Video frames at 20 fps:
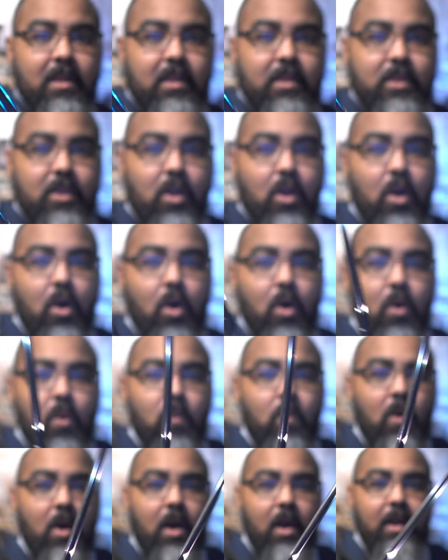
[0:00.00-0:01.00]
the whole
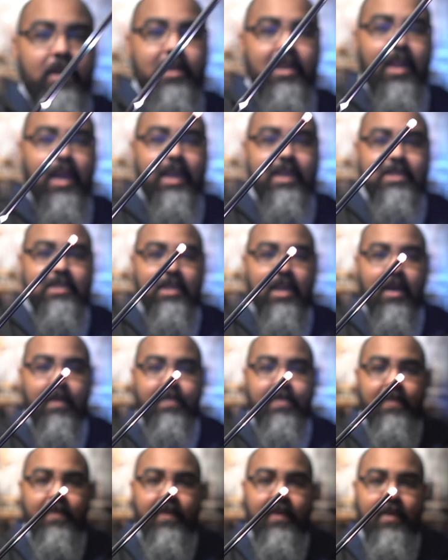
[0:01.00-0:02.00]
wand lights
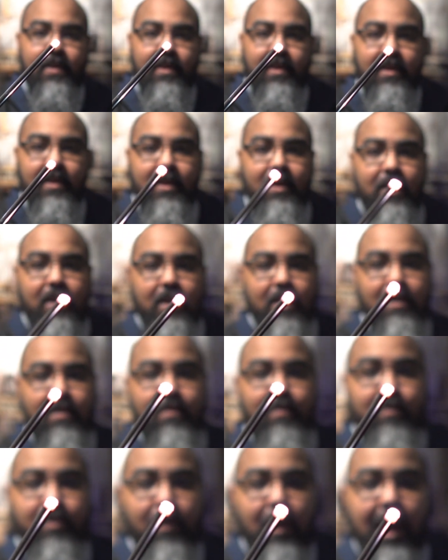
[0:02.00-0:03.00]
up
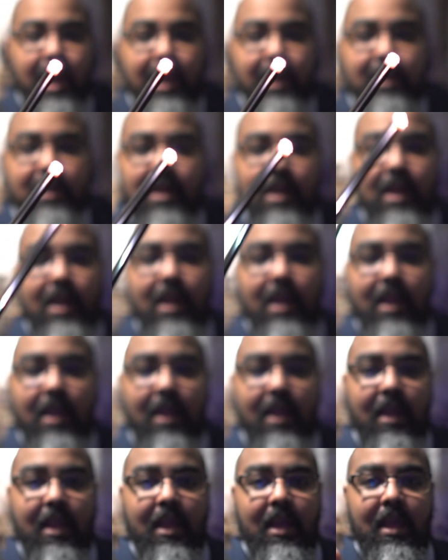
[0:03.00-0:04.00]
bright
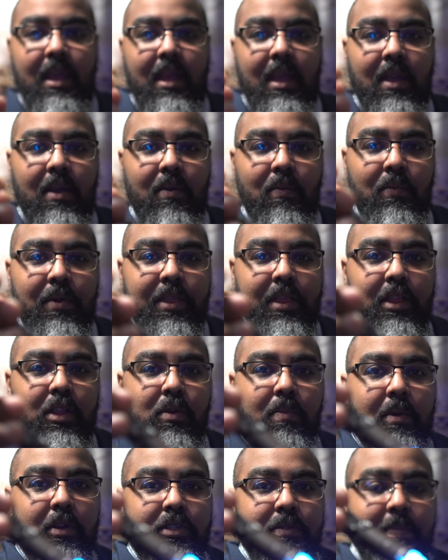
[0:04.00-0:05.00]
with
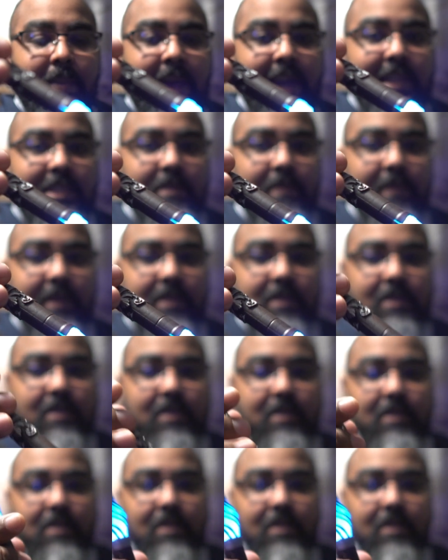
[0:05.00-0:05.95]
Lumos Maximus.